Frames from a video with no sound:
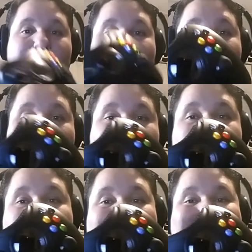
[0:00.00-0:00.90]
the Duke
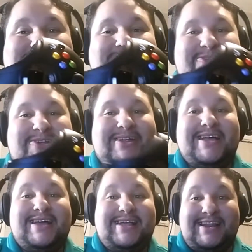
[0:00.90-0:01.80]
controller
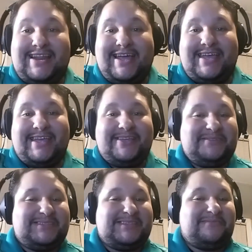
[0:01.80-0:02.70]
like it
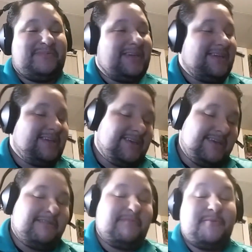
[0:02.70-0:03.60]
used to be,
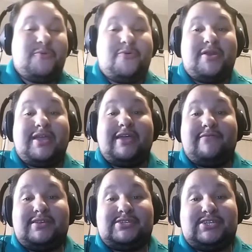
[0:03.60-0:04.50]
if you want to give
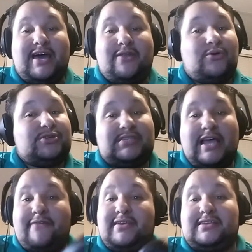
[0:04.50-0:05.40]
it a shot or just
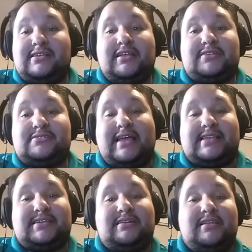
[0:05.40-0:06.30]
have it a as
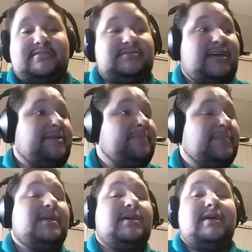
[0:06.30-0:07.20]
a collector's item.
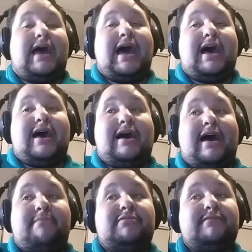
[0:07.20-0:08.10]
Uh,
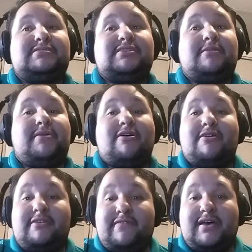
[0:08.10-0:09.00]
I believe it's going to be
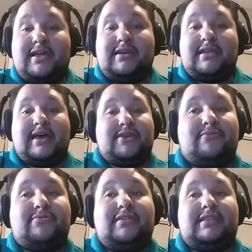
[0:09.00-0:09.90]
hard to find. I
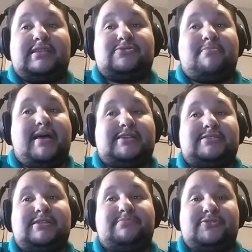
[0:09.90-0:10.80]
think these are
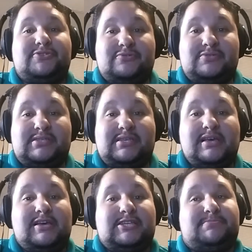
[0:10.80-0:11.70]
massively produced,
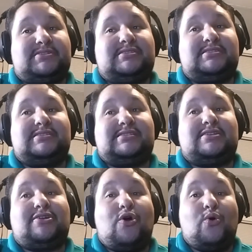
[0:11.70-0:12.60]
especially since
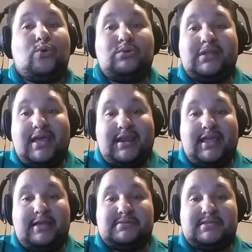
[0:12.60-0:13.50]
they're only at
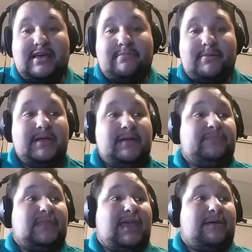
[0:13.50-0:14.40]
GameStop.
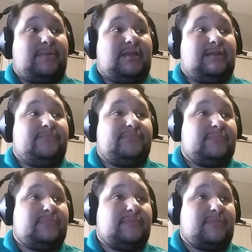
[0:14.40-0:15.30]
I mean,
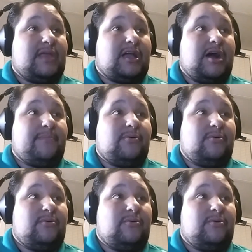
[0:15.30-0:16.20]
a couple
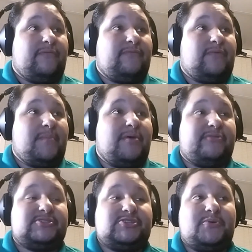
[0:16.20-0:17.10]
of a month
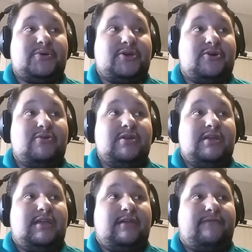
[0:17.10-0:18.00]
or so ago,
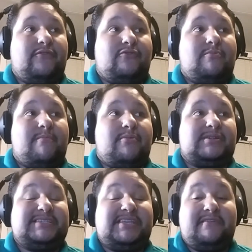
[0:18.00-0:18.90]
if you remember,
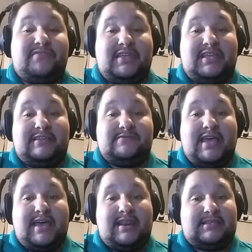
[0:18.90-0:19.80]
Sea of Thieves
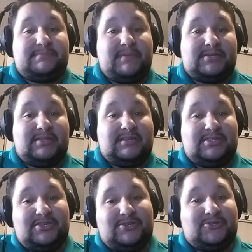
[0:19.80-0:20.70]
had a special
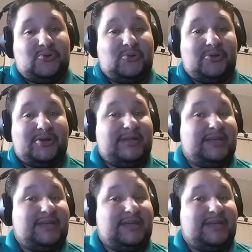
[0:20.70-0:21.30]
edition controller.